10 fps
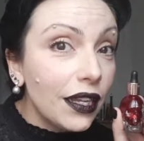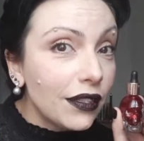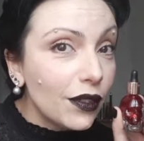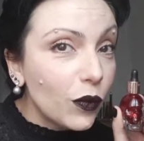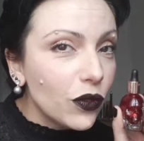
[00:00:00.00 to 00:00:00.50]

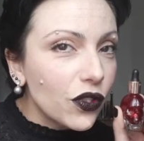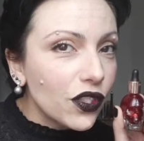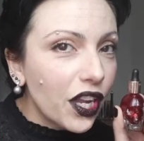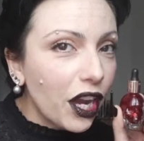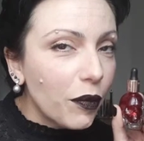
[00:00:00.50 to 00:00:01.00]
unless you
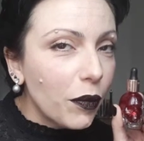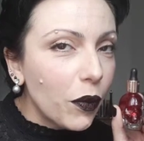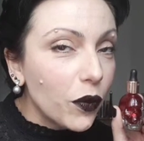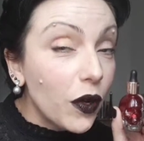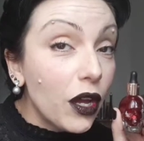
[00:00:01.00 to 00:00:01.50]
want to scare
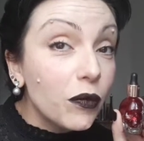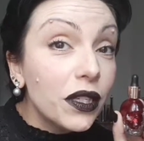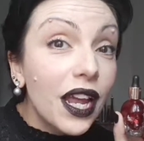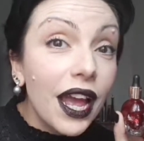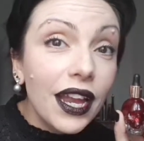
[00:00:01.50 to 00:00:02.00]
people
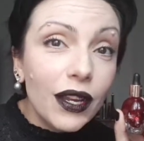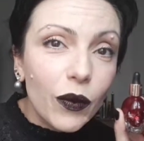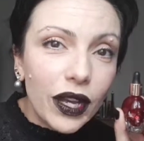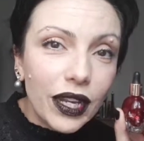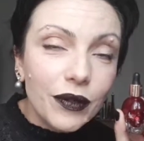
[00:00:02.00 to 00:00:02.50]
around. But
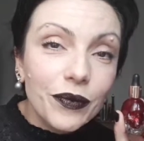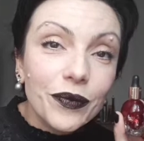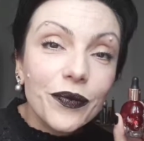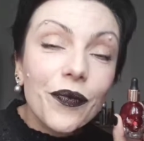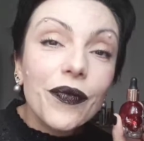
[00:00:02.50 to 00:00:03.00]

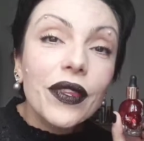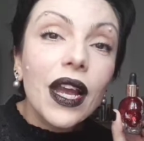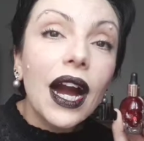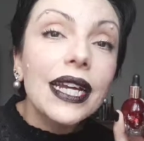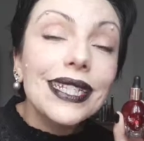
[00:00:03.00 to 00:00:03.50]
anyway,
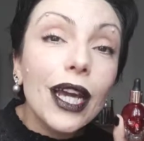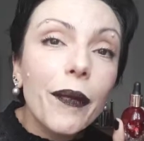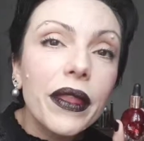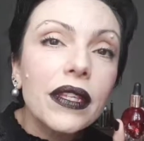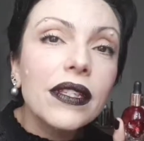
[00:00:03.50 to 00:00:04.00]
I
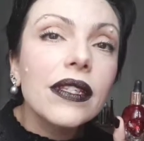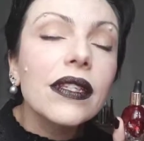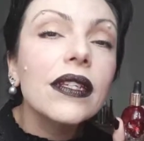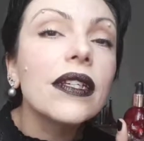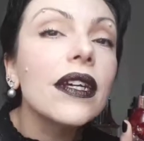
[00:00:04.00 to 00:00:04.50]
top
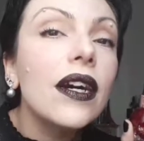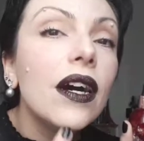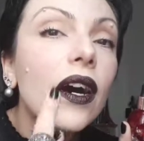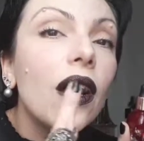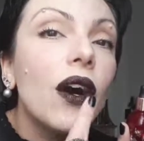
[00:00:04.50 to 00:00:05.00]
this
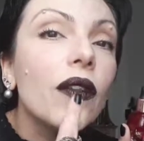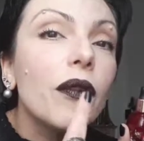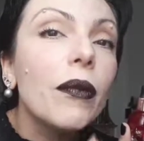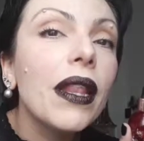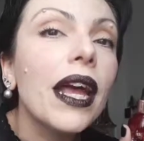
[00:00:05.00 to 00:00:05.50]

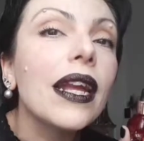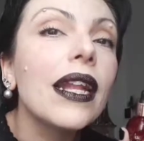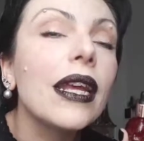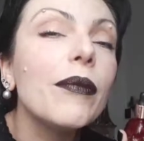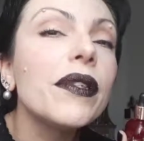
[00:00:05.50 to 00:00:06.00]
on the
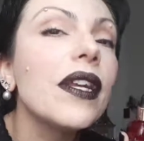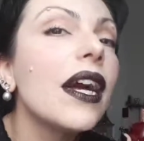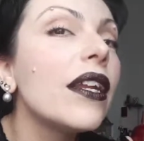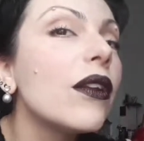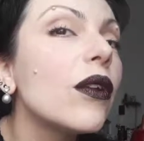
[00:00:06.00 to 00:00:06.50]
black
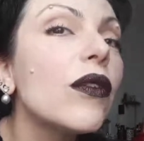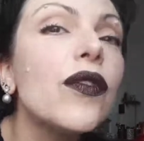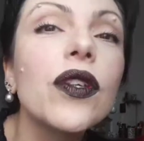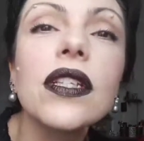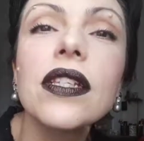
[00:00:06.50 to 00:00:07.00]
lips. I don't
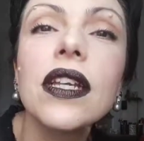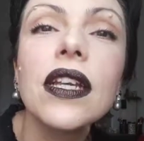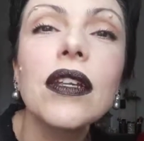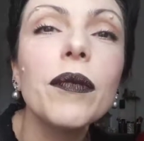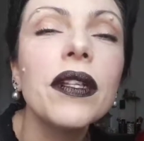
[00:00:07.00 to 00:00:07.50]
know if you can
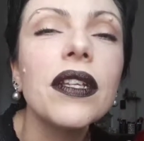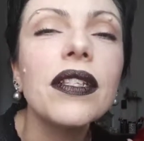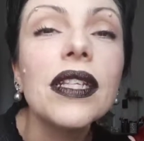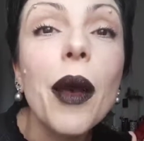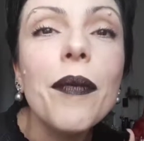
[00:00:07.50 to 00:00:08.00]
see it, but